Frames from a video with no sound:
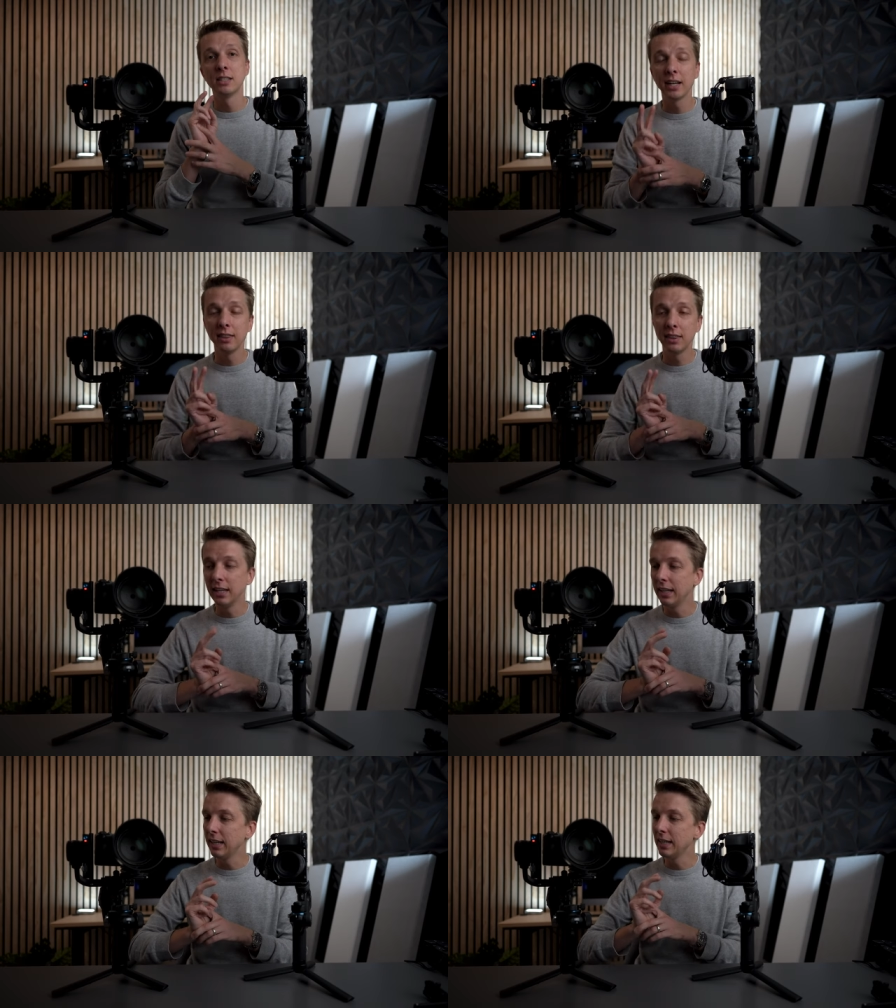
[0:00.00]
Second
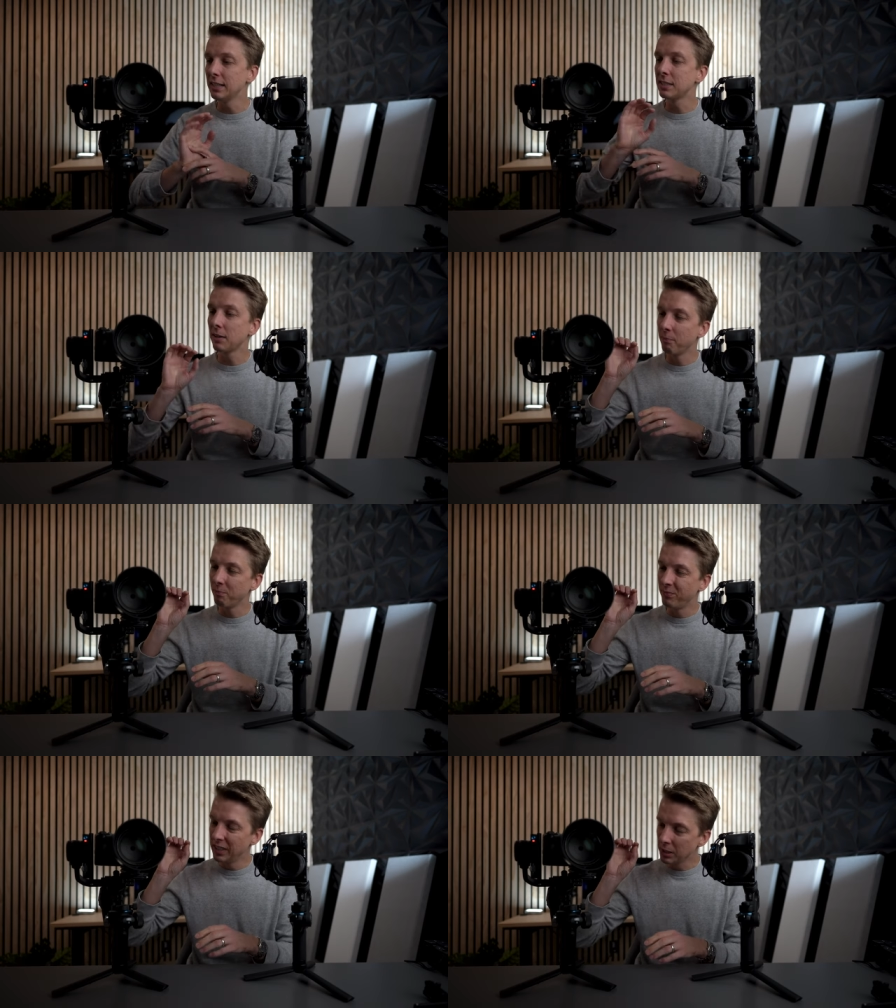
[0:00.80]
thing is
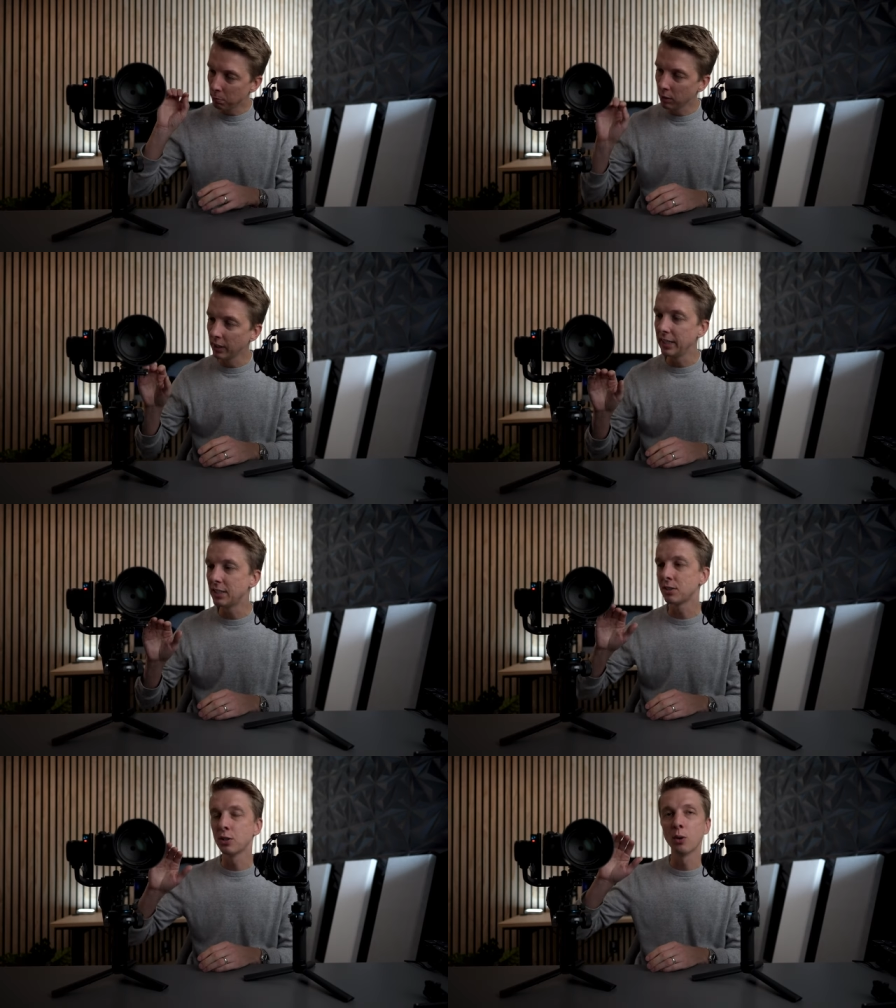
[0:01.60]
this plate.
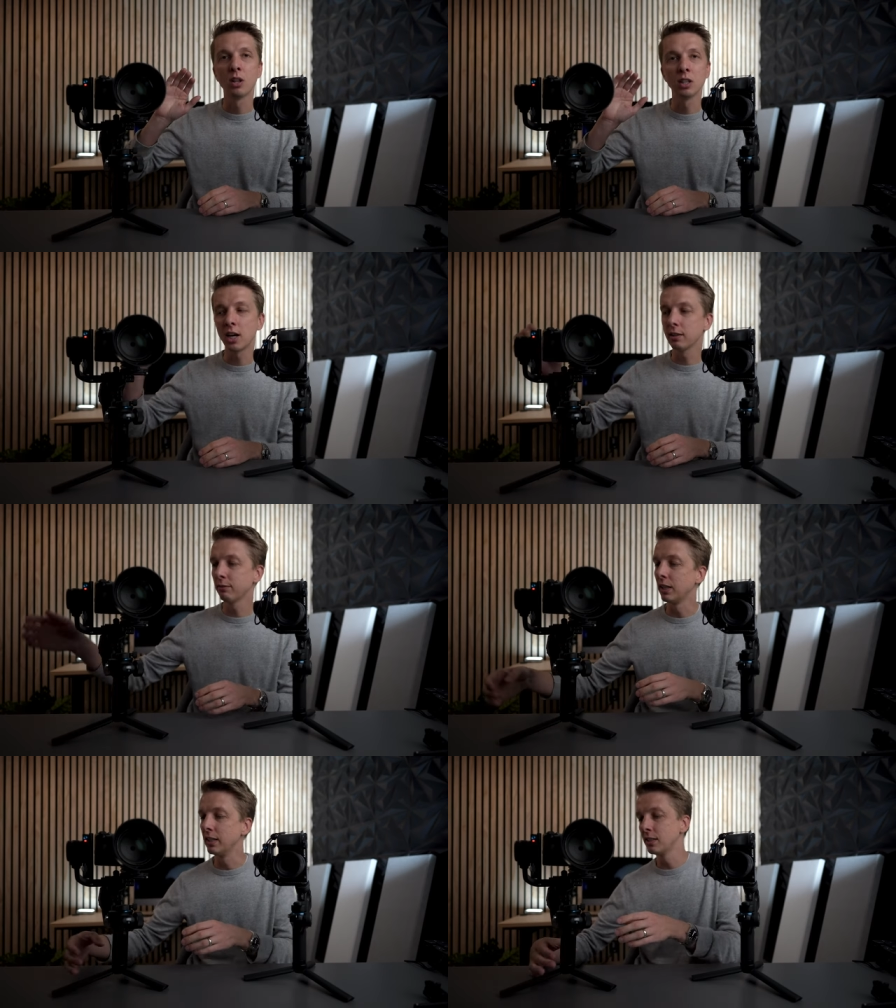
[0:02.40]
So a lot
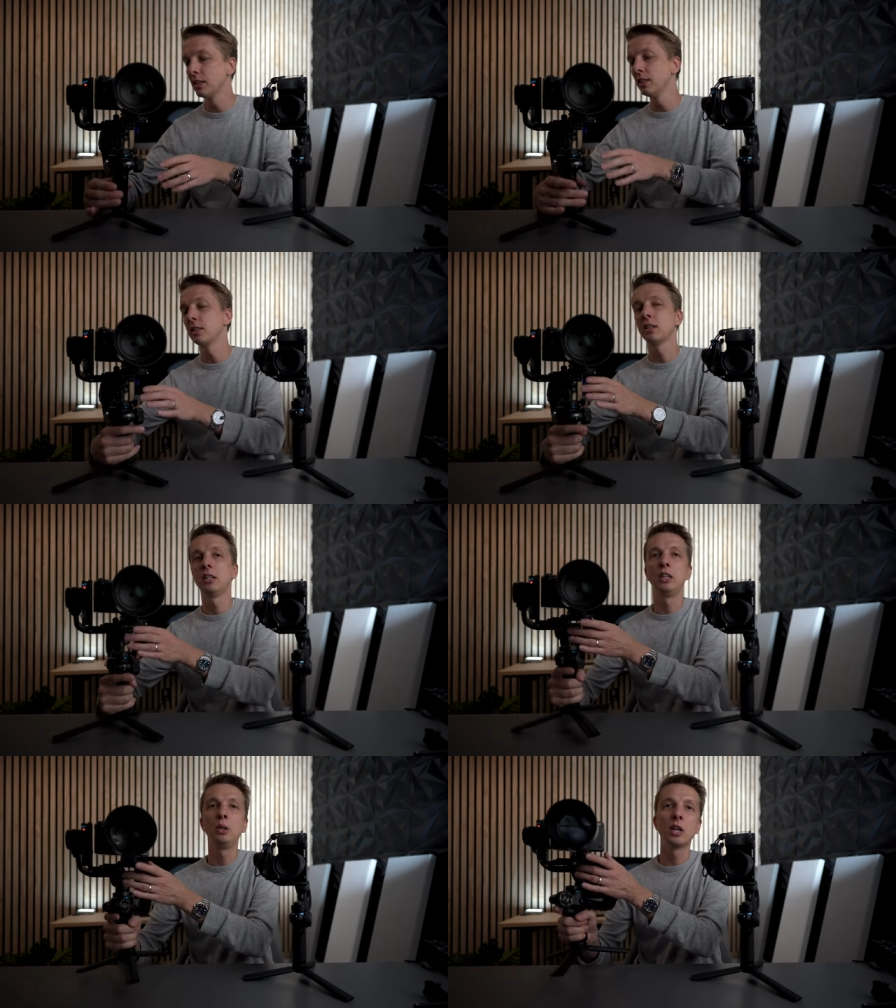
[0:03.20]
of lenses,
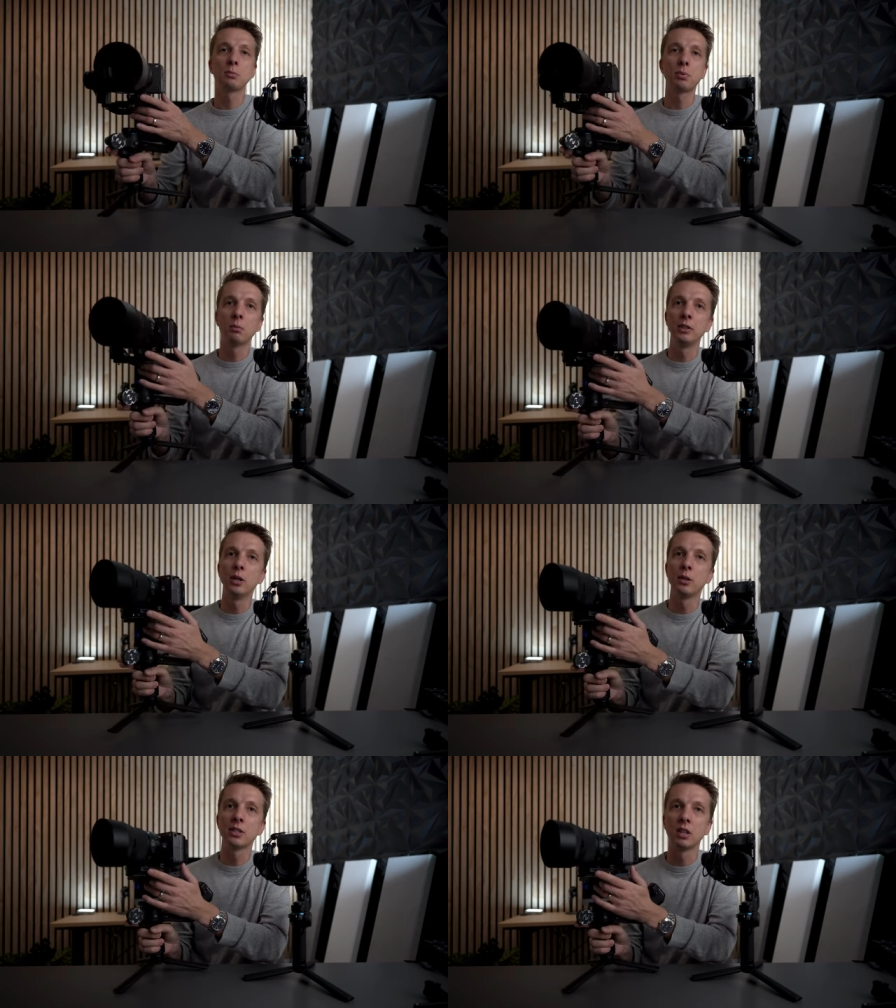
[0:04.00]
you guys probably
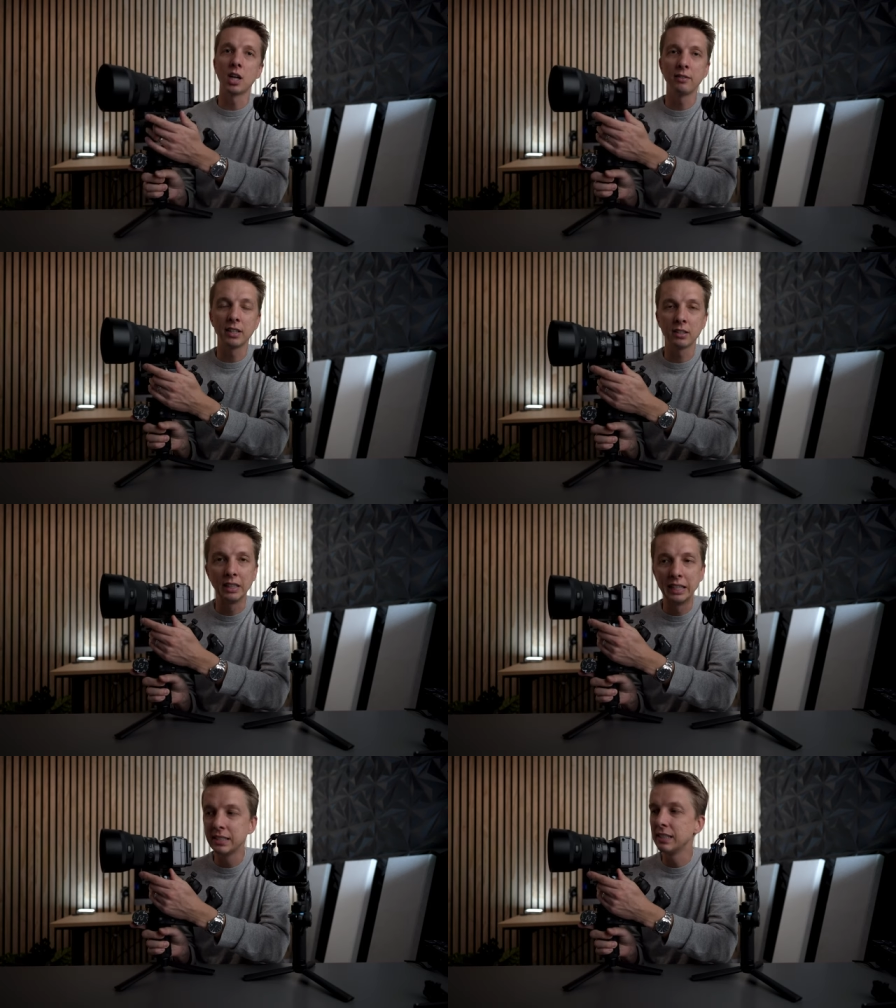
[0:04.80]
noticed, a lot of
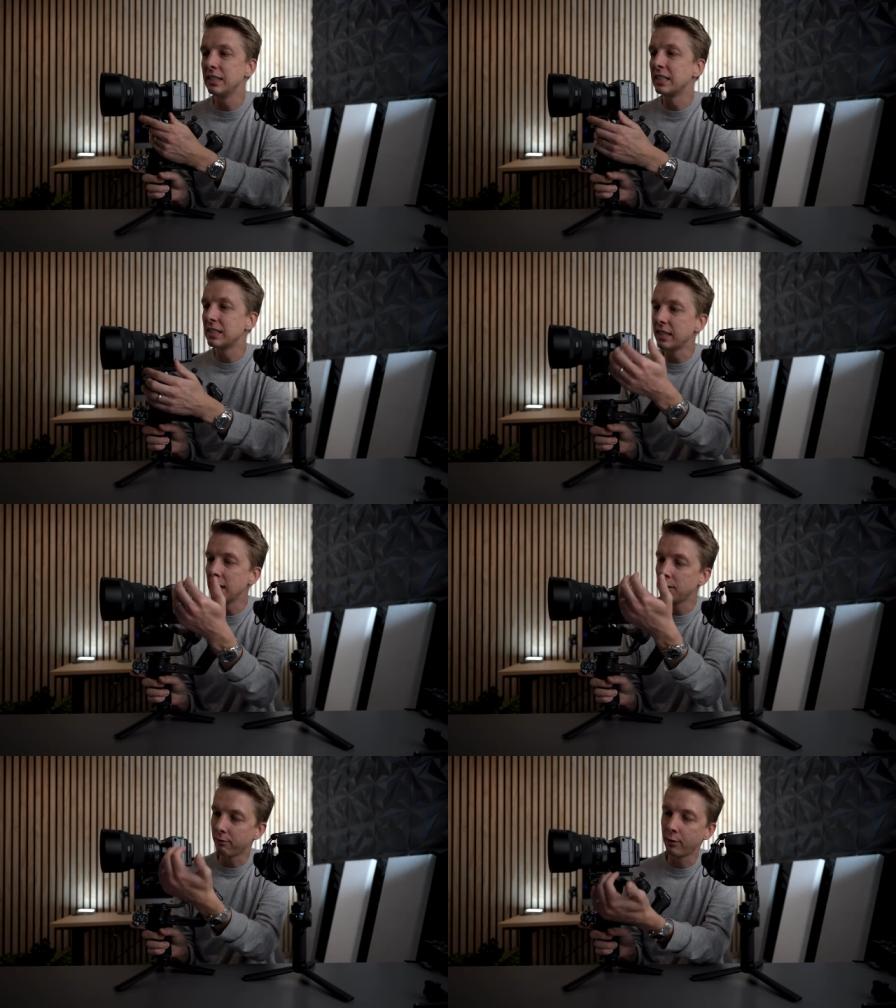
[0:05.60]
lenses
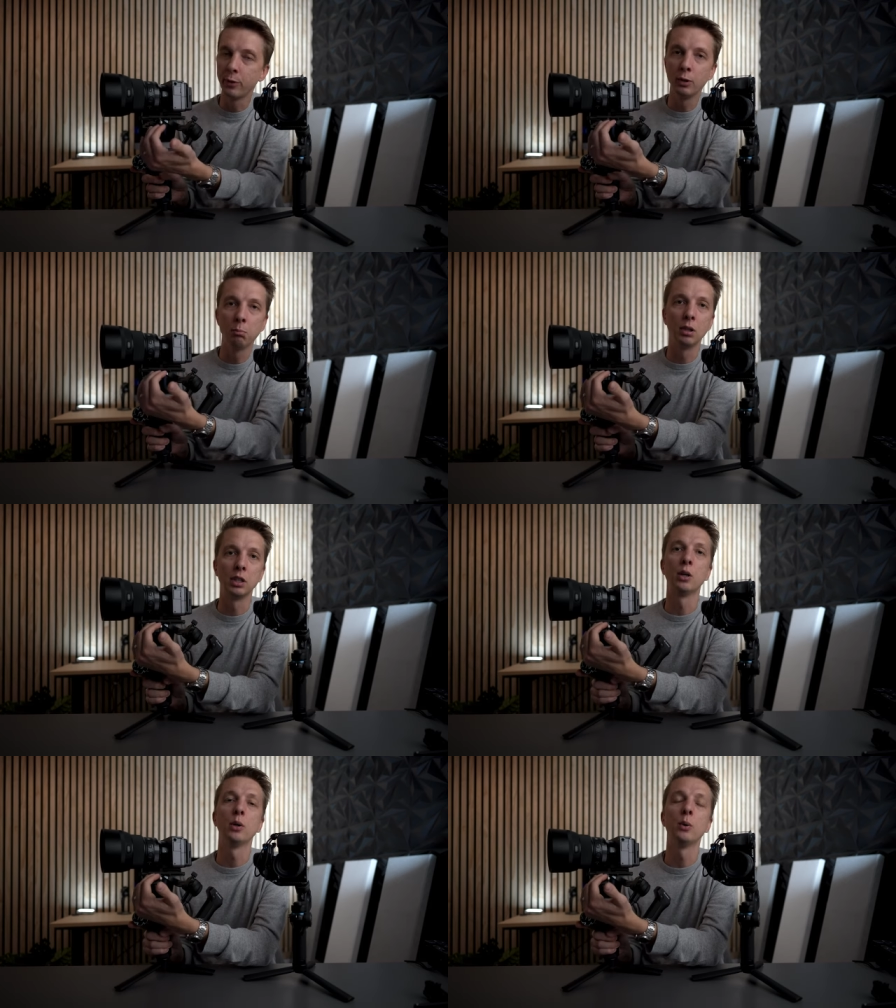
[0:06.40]
extend further
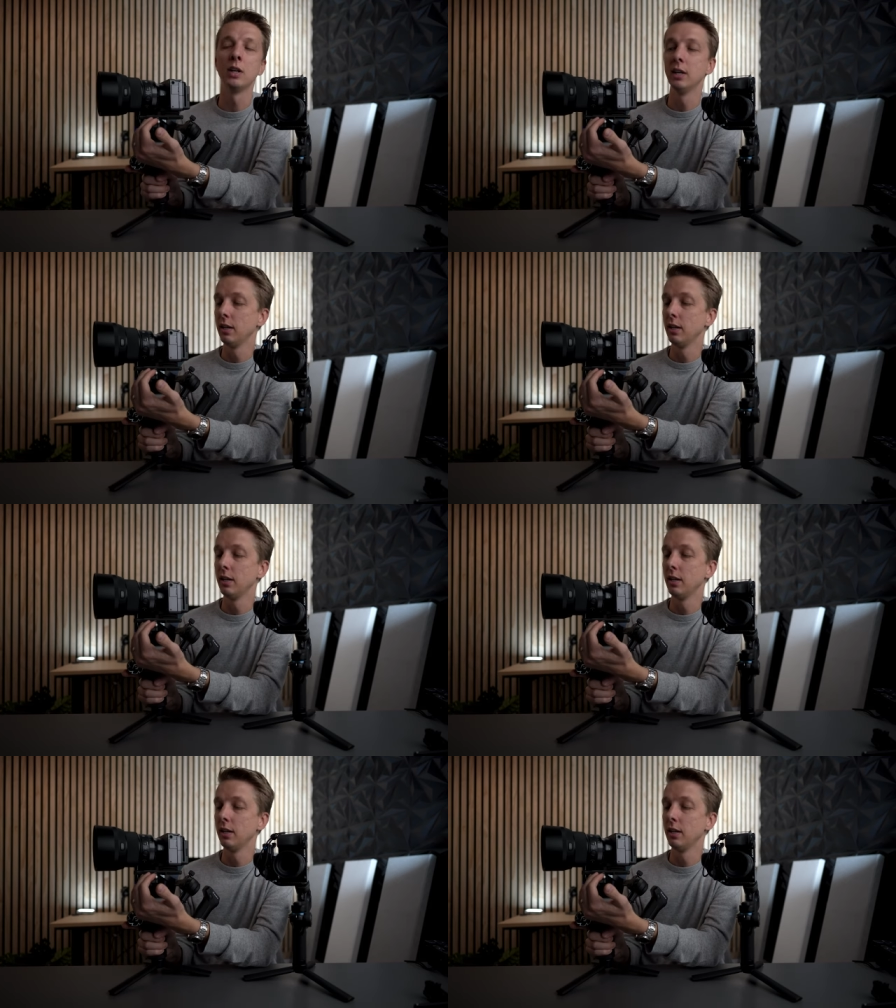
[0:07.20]
below